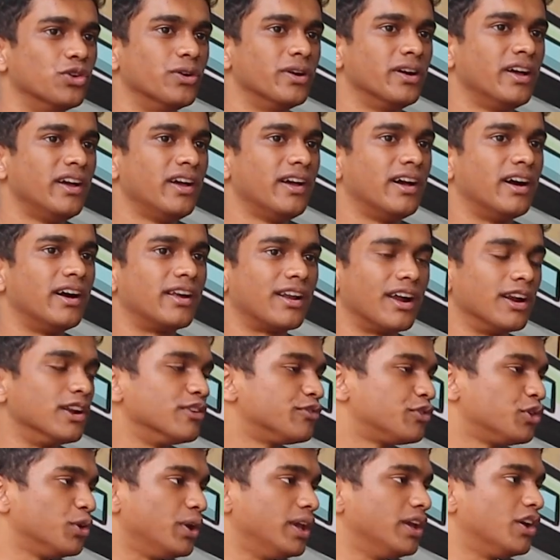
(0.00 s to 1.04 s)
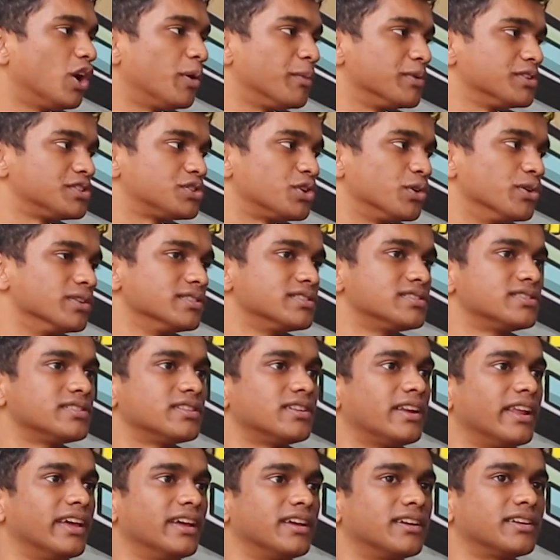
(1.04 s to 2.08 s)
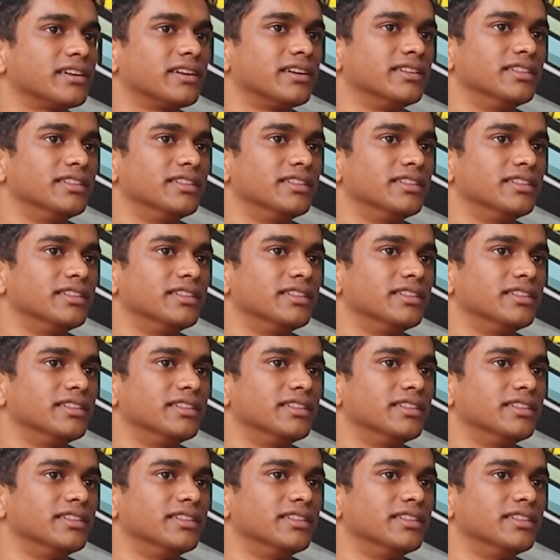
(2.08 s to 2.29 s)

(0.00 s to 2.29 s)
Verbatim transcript: to run a few e-commerce stores. Like,